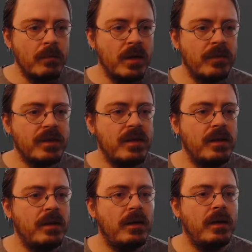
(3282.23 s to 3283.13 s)
Perfect.
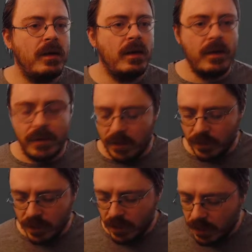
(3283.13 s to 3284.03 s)
And then
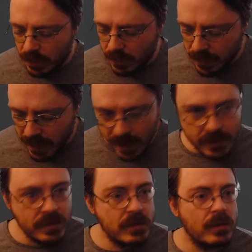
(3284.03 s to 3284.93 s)
we'll call
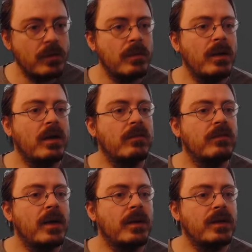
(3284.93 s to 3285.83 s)
that, what am I on?
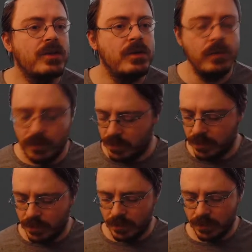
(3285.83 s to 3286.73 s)
Flower 2?
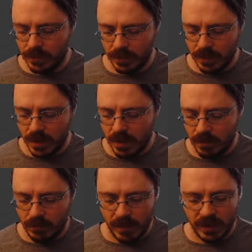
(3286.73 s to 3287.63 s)

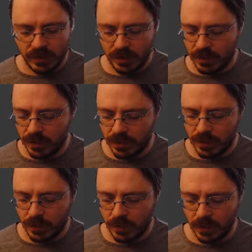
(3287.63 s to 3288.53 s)
Mesh
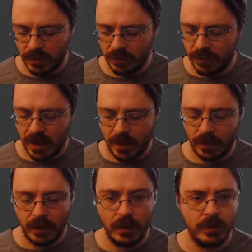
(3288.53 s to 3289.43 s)
underscore
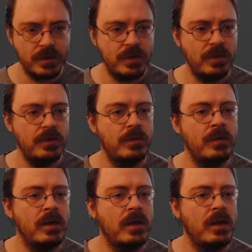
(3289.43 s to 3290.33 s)
flower
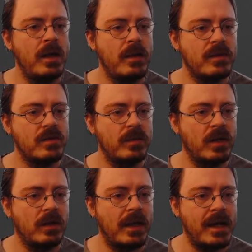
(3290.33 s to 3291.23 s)
02. And this will be
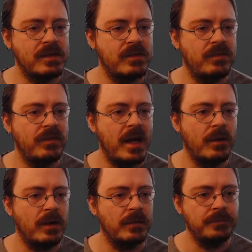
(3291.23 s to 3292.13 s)
our last
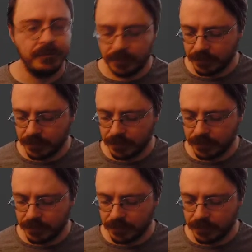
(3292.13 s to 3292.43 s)
flower.